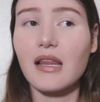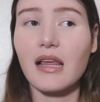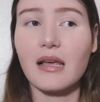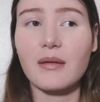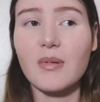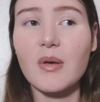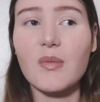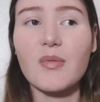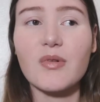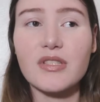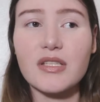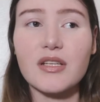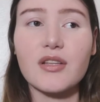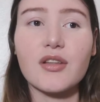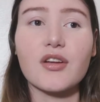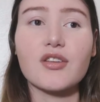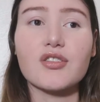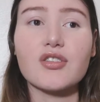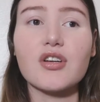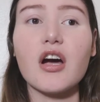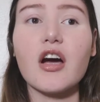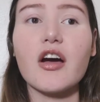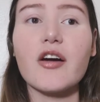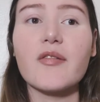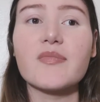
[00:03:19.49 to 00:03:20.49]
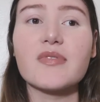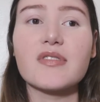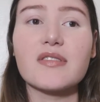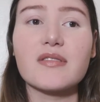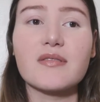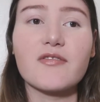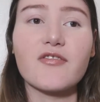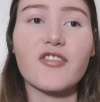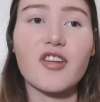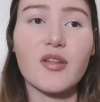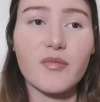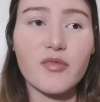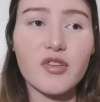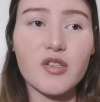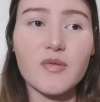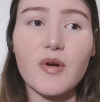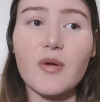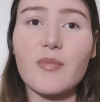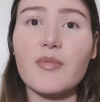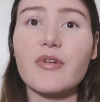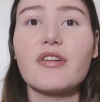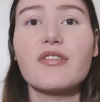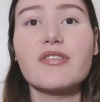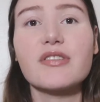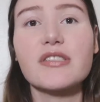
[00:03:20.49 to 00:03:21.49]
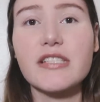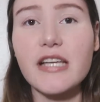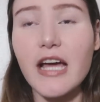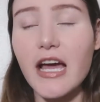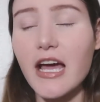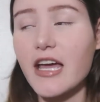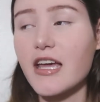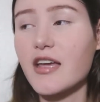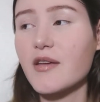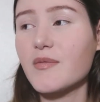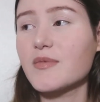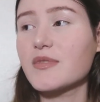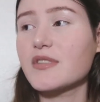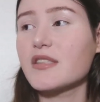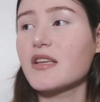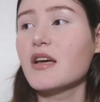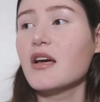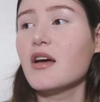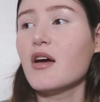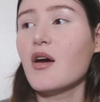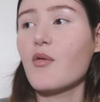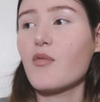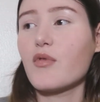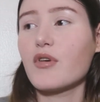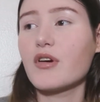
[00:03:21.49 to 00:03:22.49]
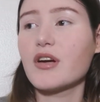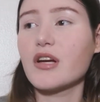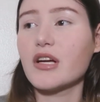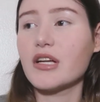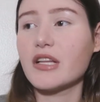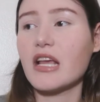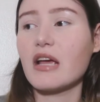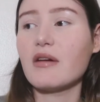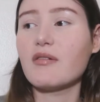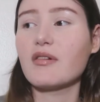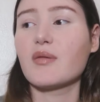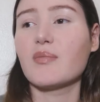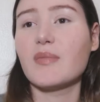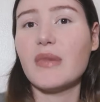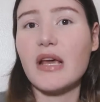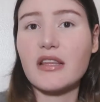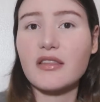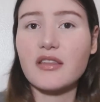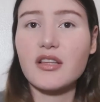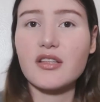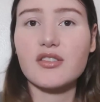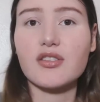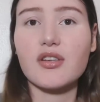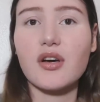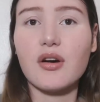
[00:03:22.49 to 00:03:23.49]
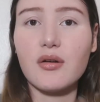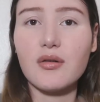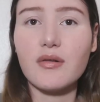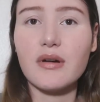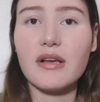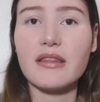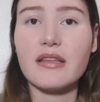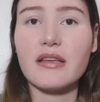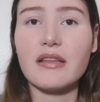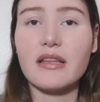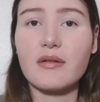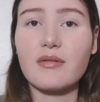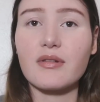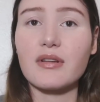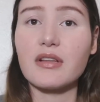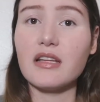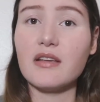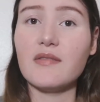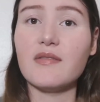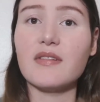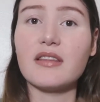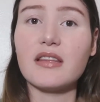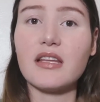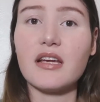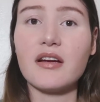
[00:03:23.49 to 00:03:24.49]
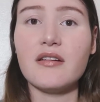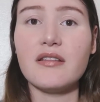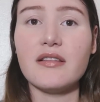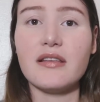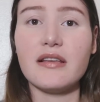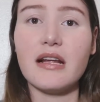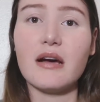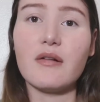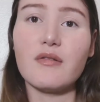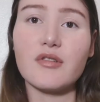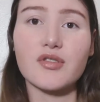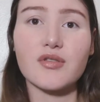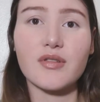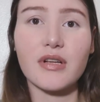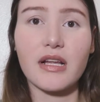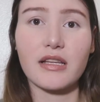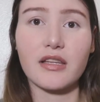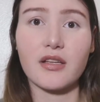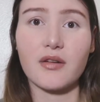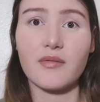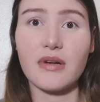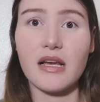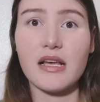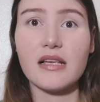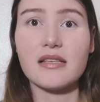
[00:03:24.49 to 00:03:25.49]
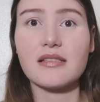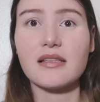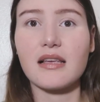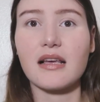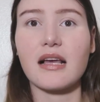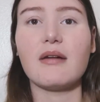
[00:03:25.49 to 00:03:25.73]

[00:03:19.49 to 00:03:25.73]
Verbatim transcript: Like people did their jobs for the most part, but there's times where they would make the dough and then they would leave it there, and then I would do like the rest.